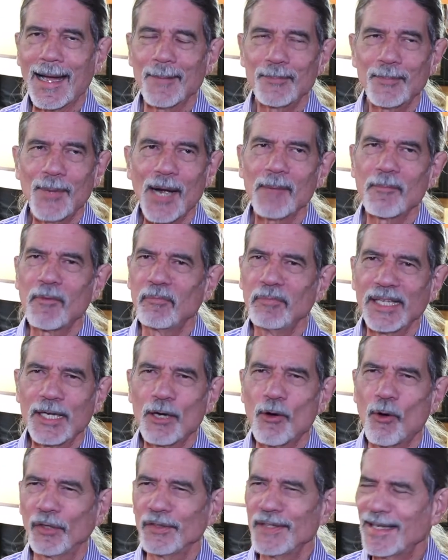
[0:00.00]
Probably
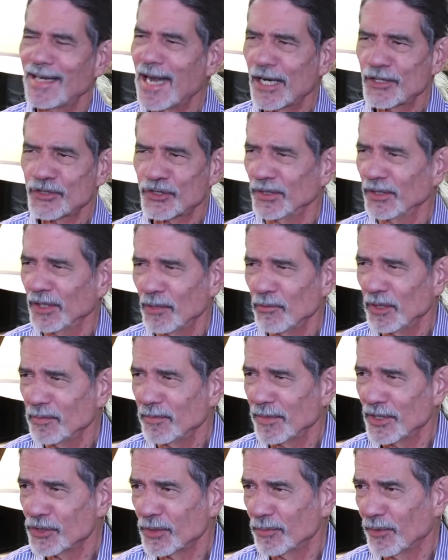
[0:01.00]
called the Astor. I
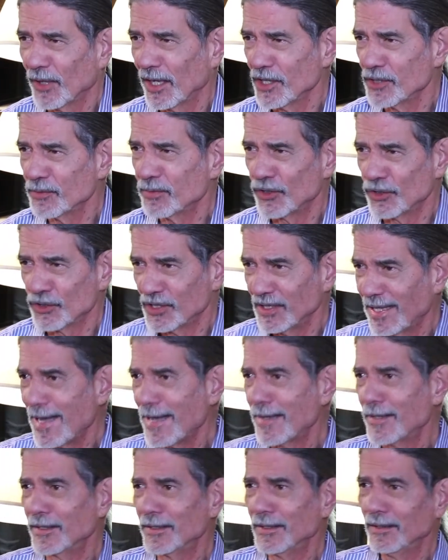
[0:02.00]
wouldn't be surprised, because
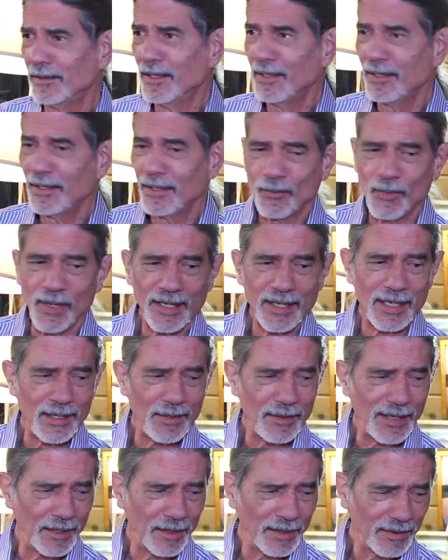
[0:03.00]
later, when
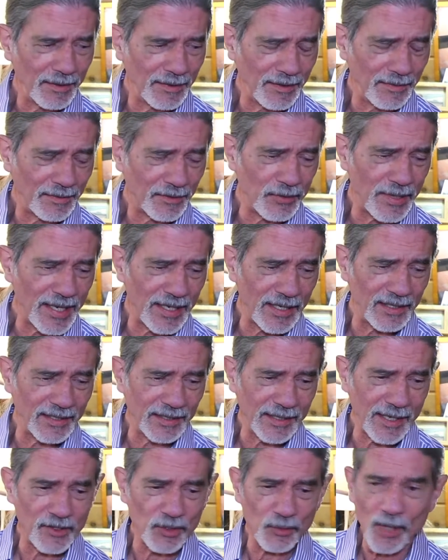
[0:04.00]
he created
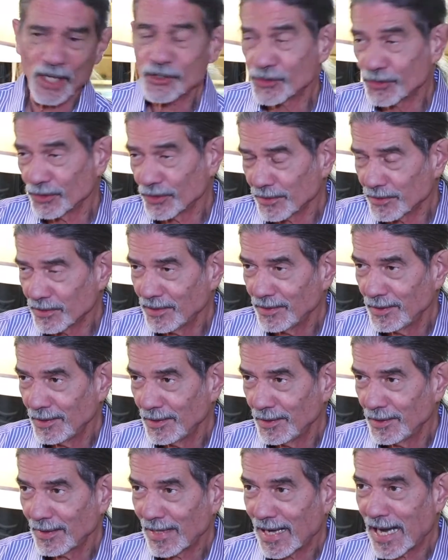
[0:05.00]
another restaurant
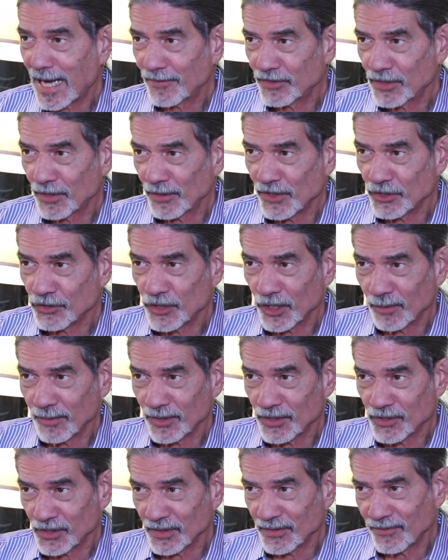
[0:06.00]
after the
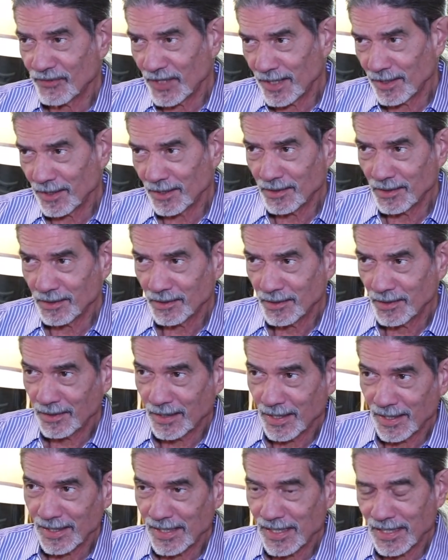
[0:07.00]
Germans invaded
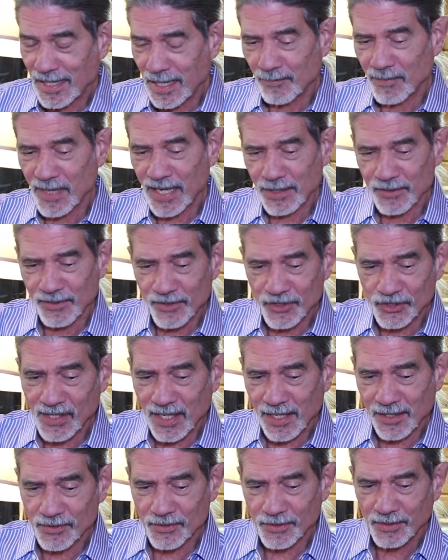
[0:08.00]
and he came back to the
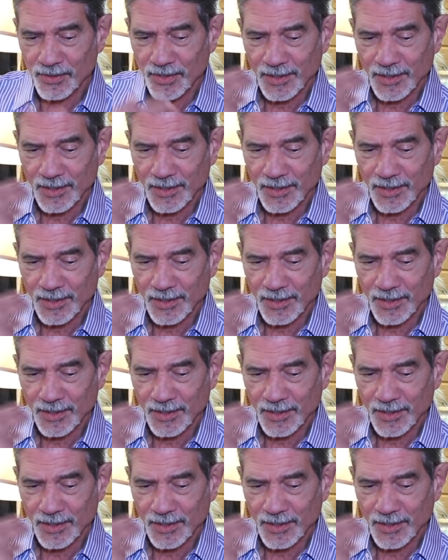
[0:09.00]
States,